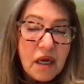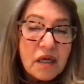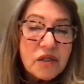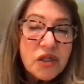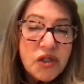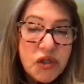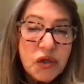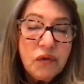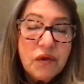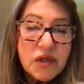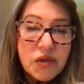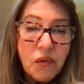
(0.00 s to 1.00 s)
to do
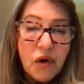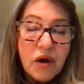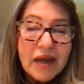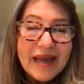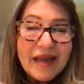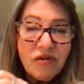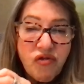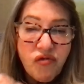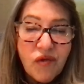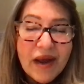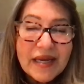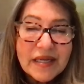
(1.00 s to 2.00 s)
this work in
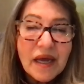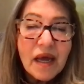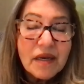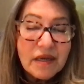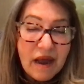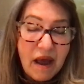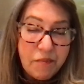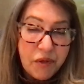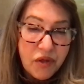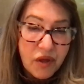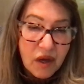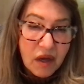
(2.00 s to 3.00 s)
great
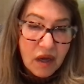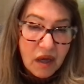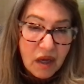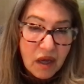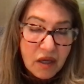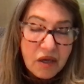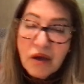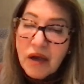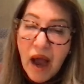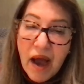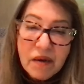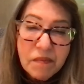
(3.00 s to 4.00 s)
depth. You
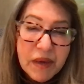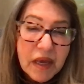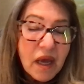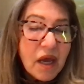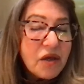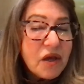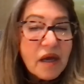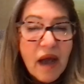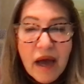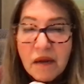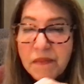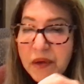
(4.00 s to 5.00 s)
gotta
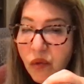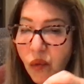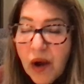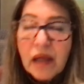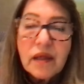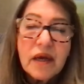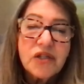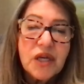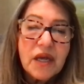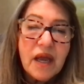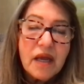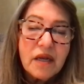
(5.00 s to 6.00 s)
be well
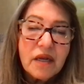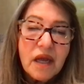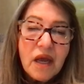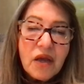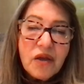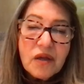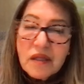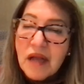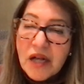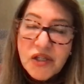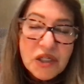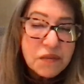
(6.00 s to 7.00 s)
educated,
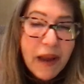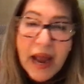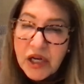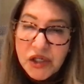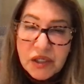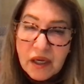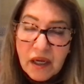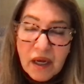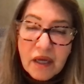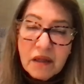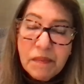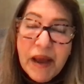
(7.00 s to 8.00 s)
not just passionate.
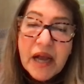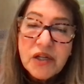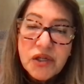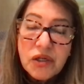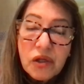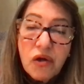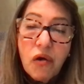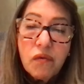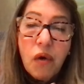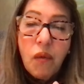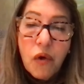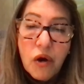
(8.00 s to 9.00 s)
The passion alone
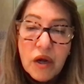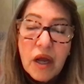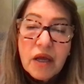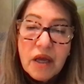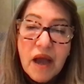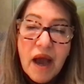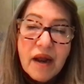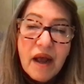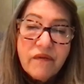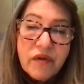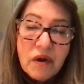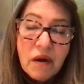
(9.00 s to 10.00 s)
won't work. You gotta have
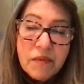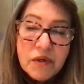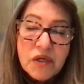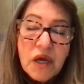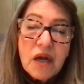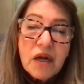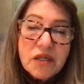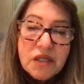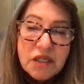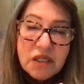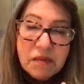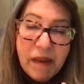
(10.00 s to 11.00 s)
the numbers, because this
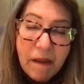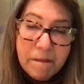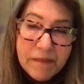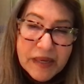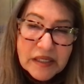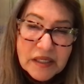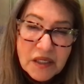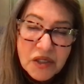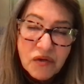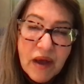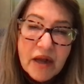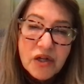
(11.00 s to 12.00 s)
is about business
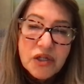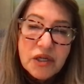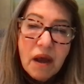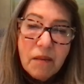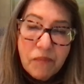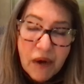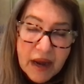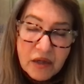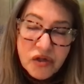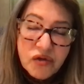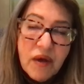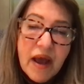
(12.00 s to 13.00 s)
strategy, brand
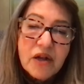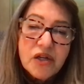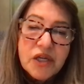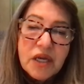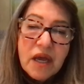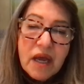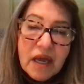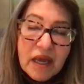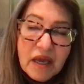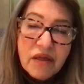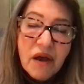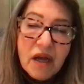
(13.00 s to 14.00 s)
strategy,
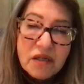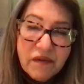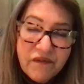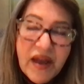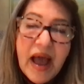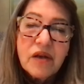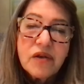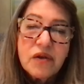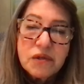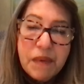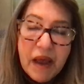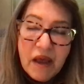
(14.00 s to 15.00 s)
ethos,
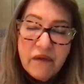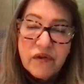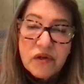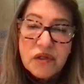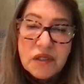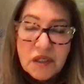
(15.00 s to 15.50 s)
values, behaviors, and